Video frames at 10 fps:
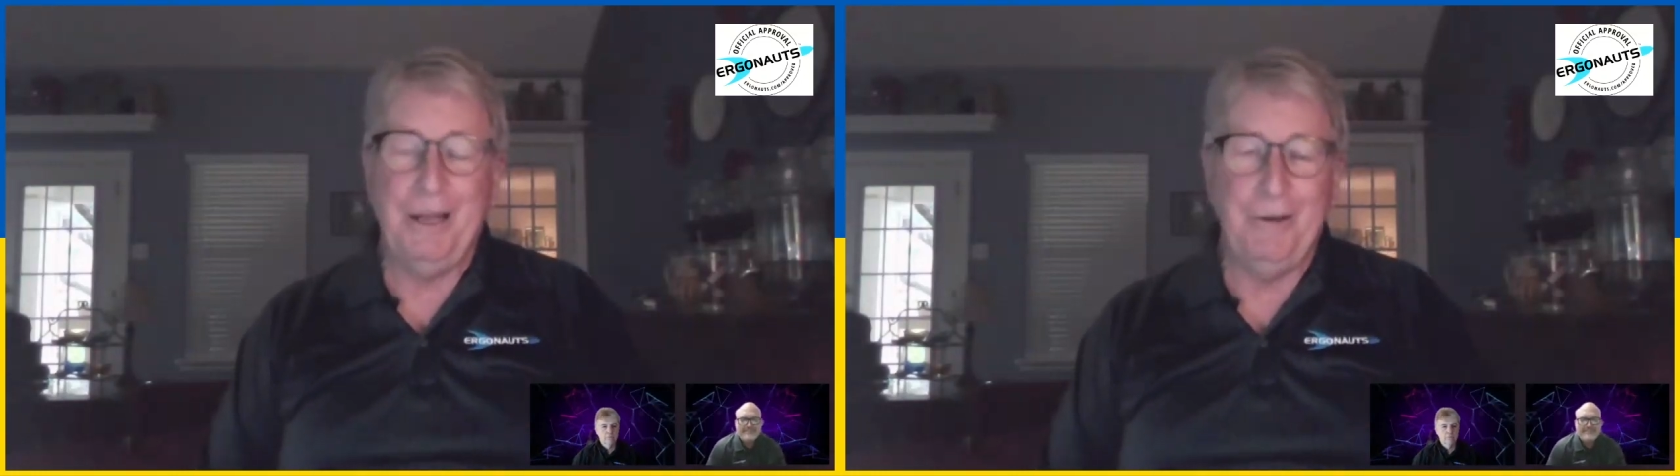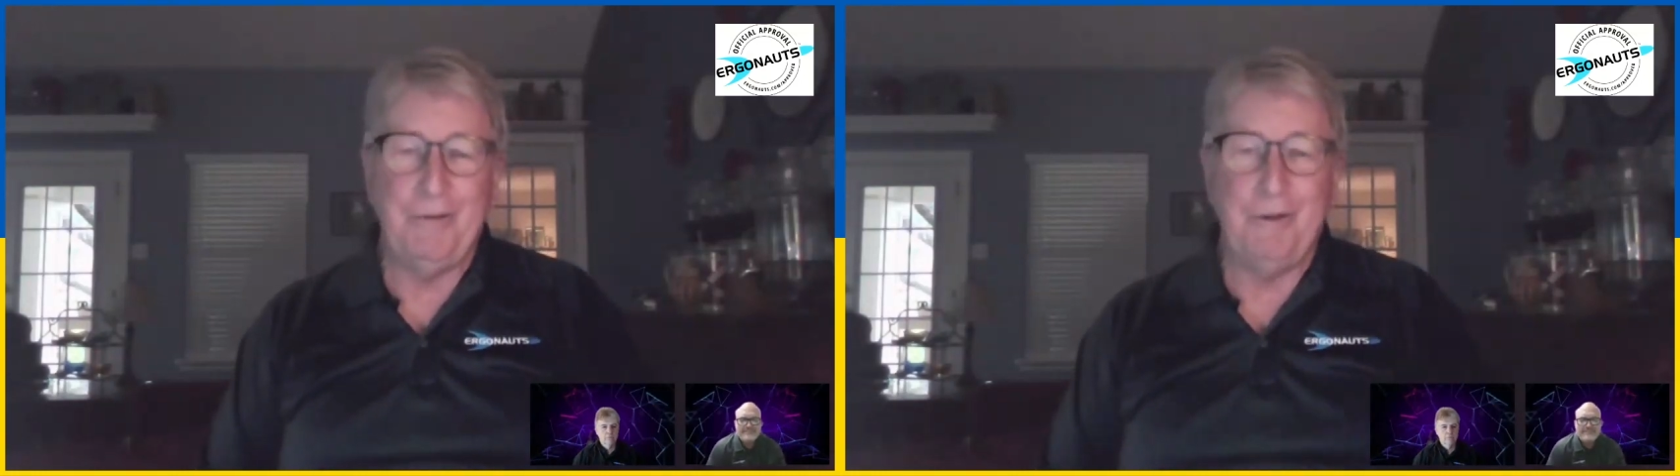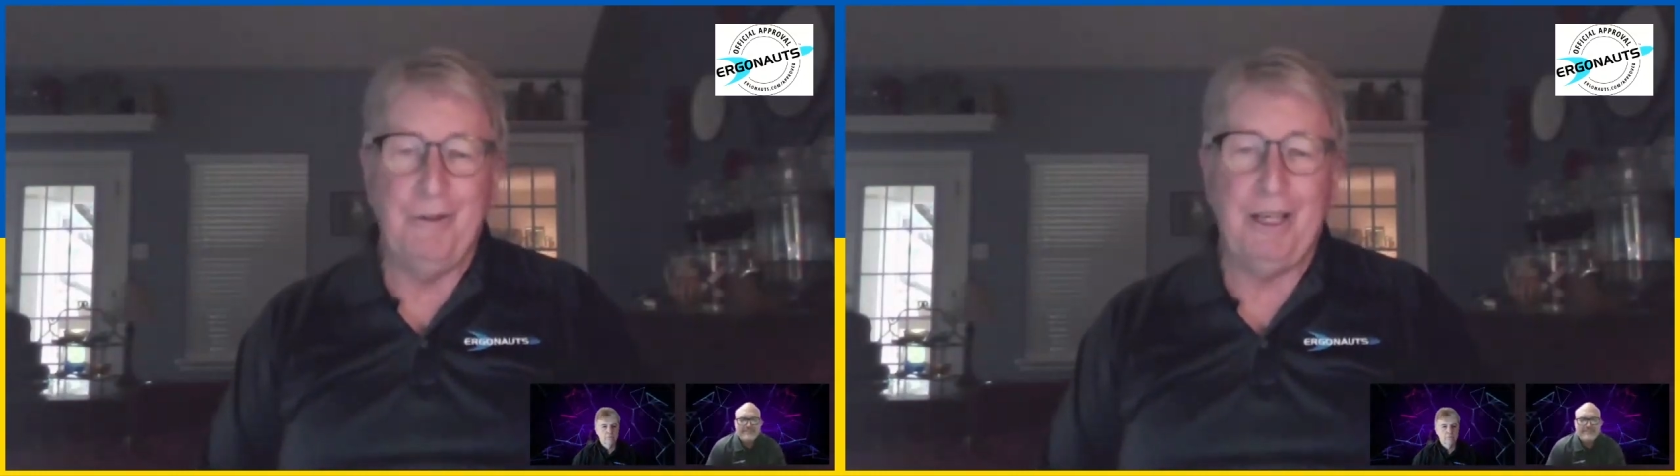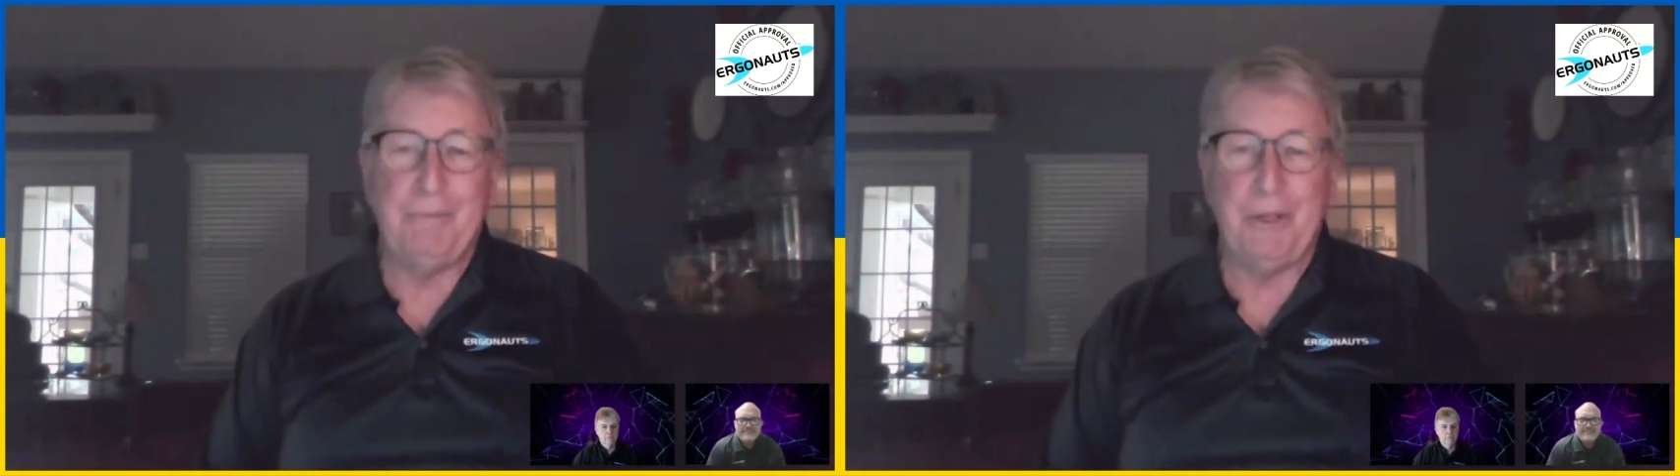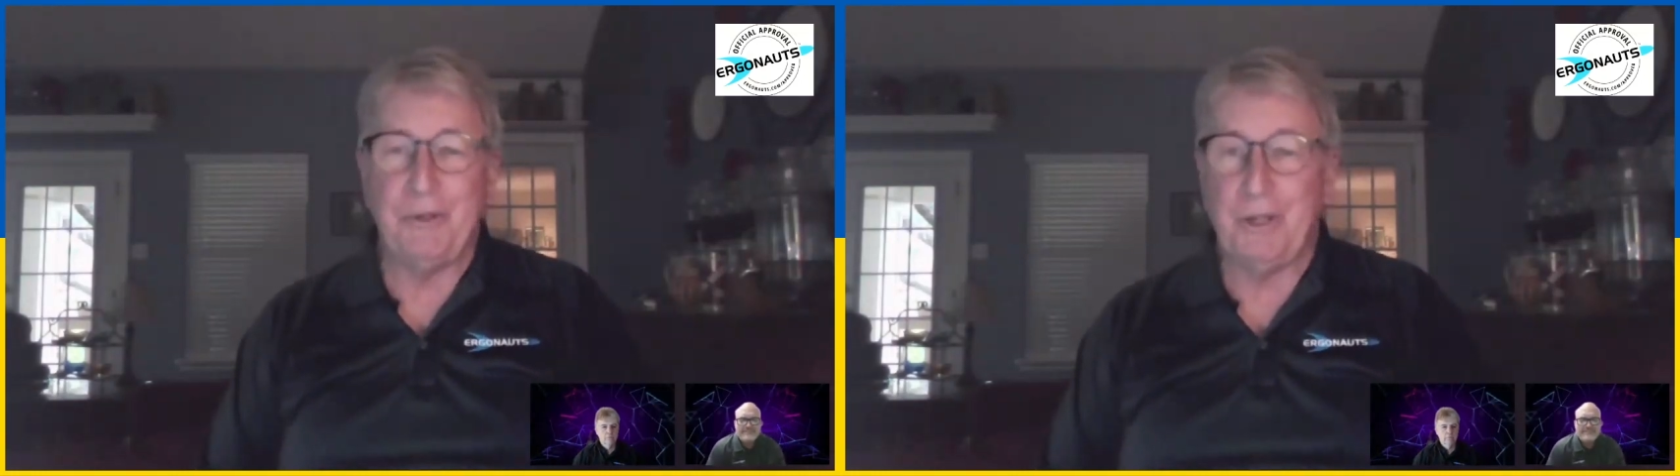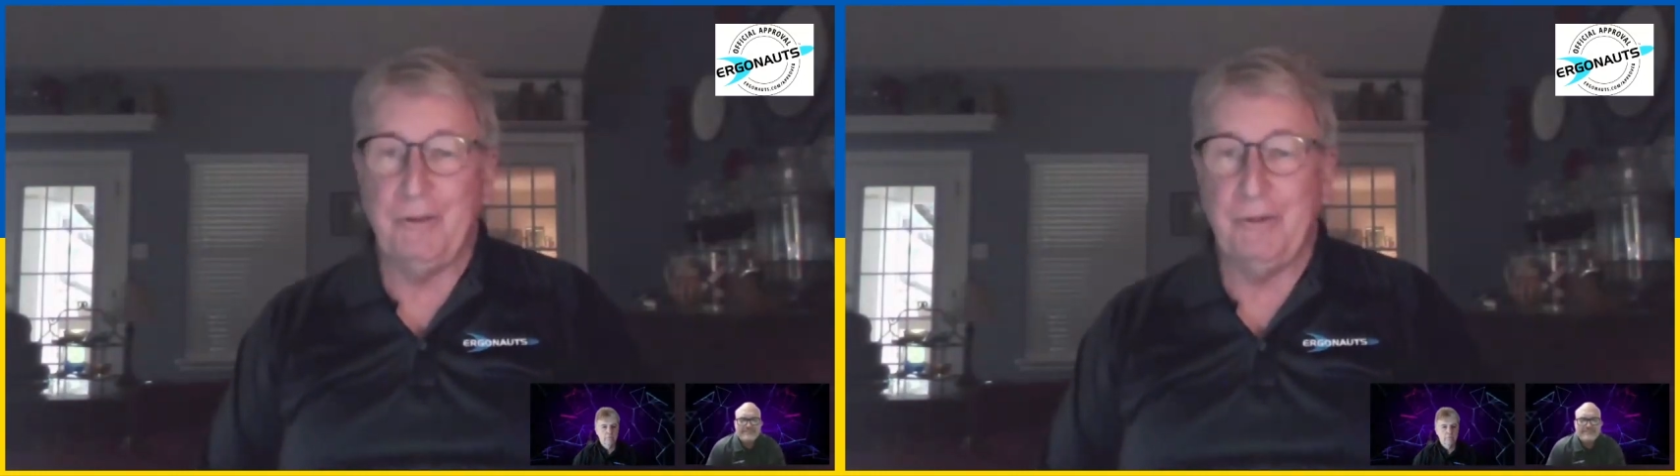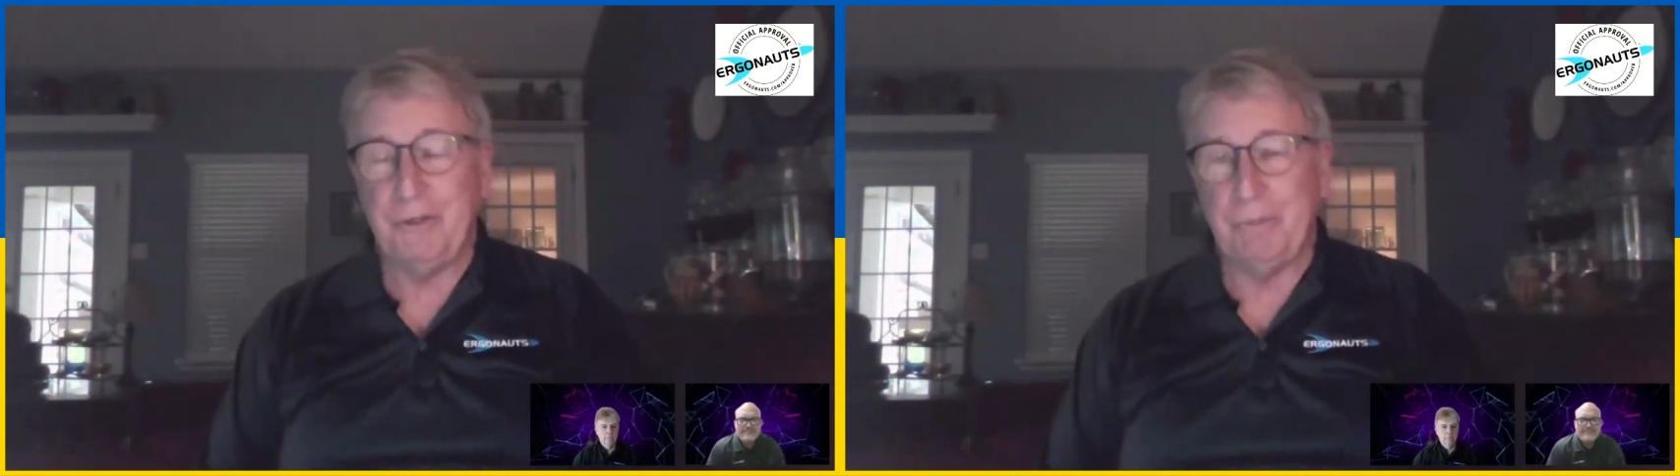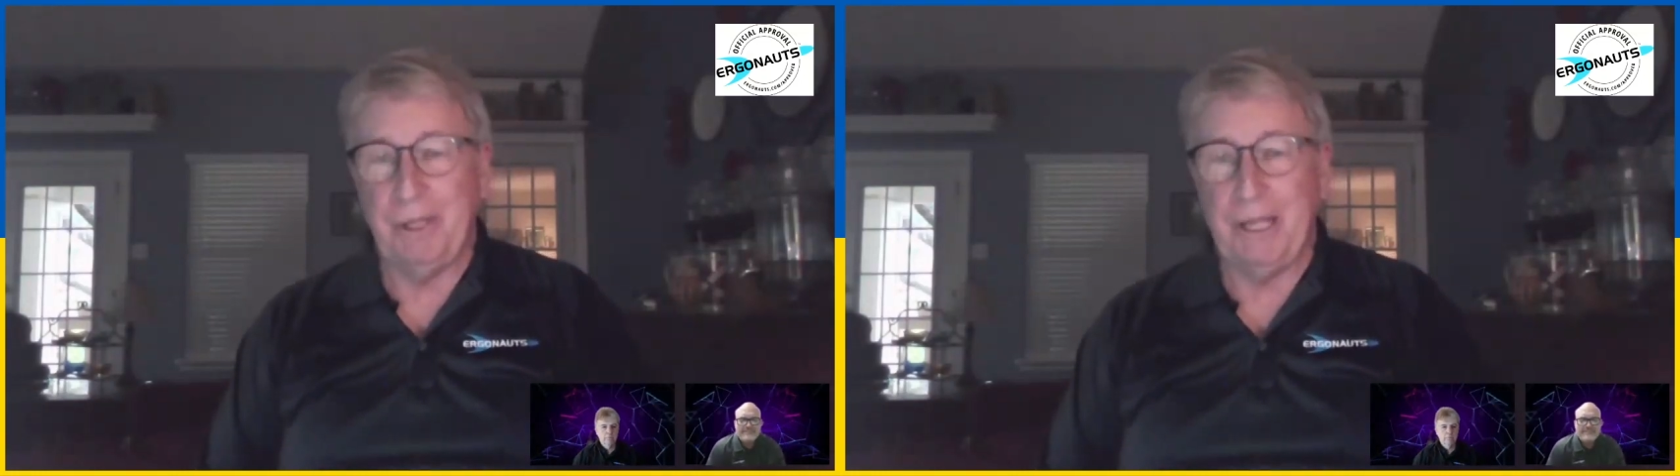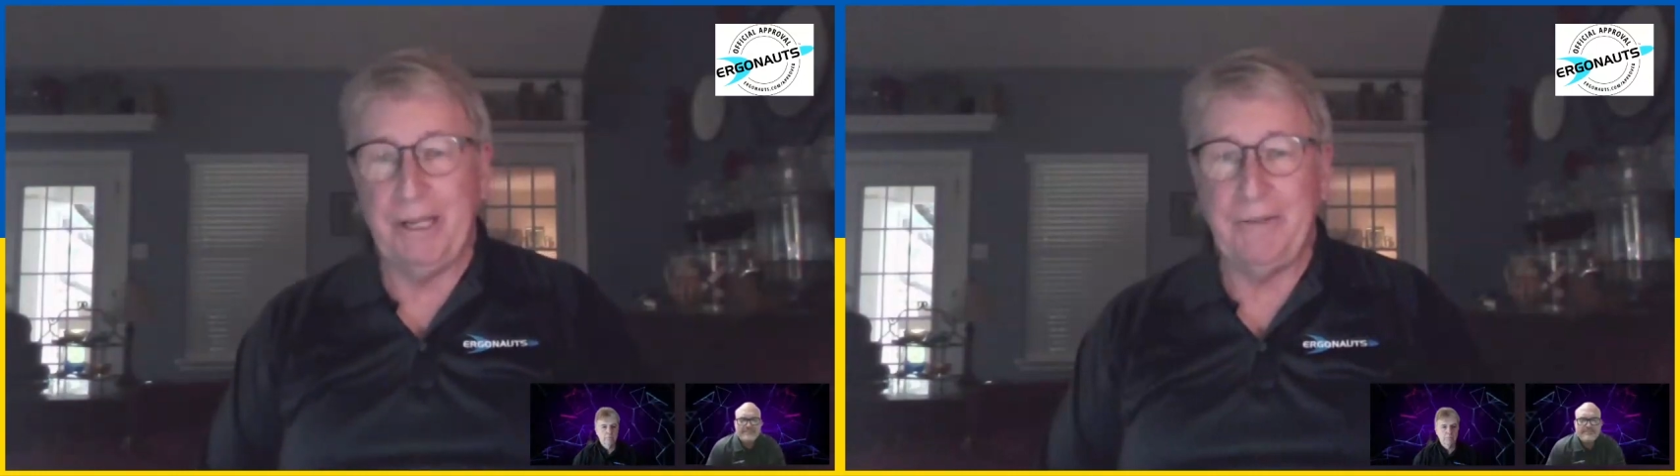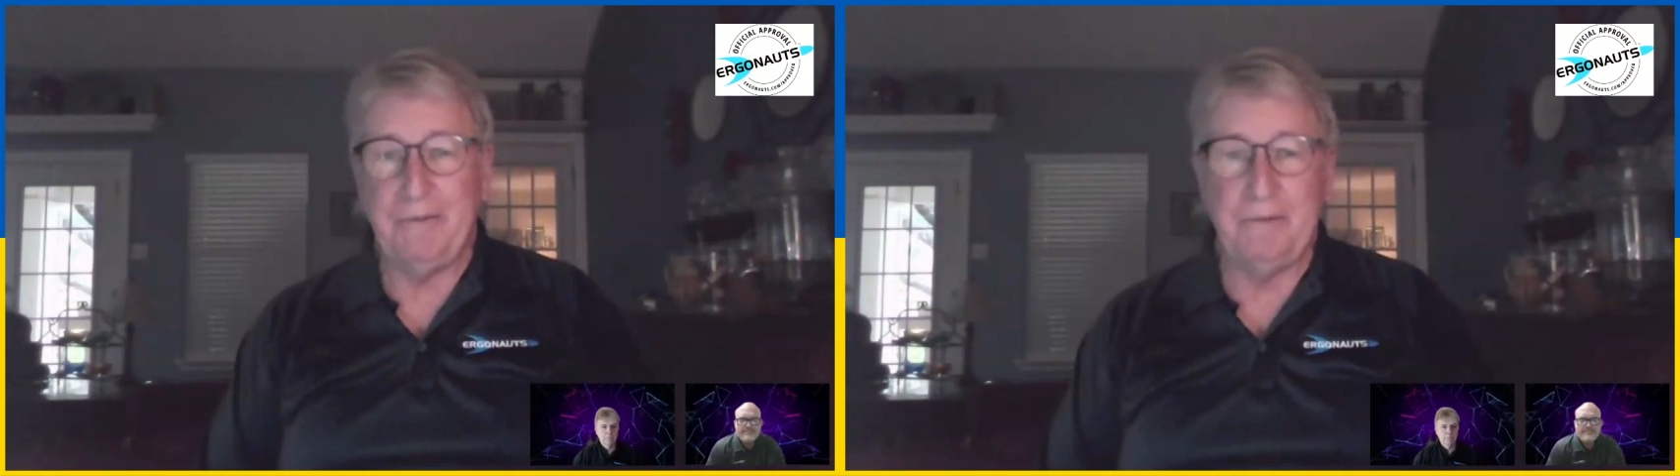and developing service
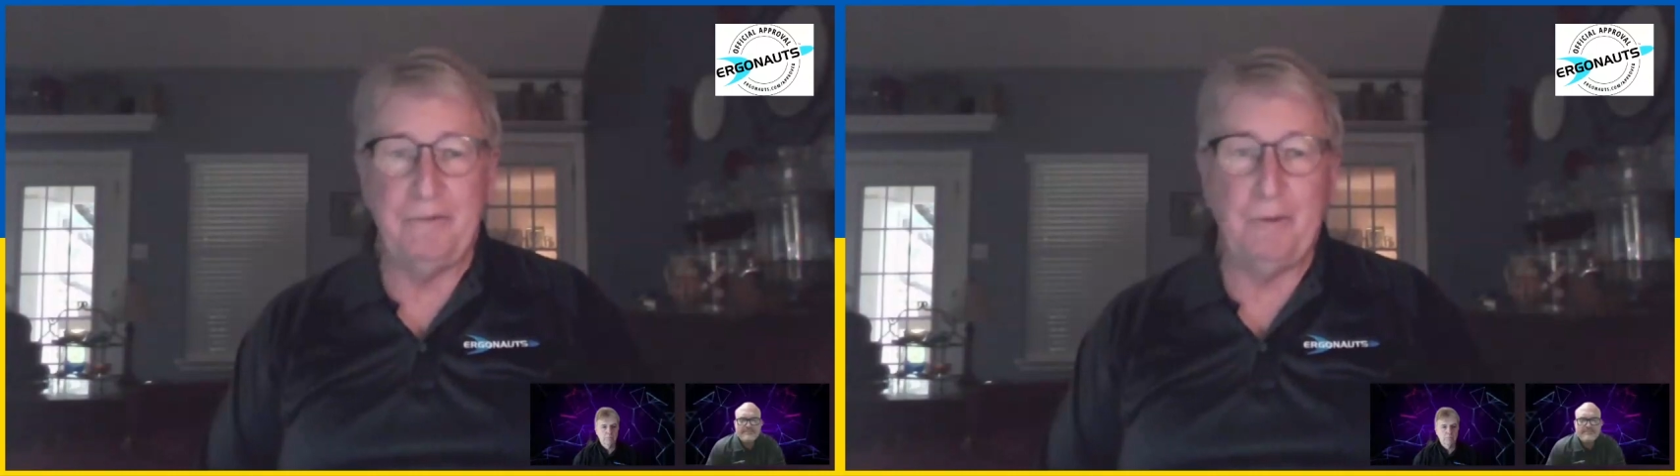planning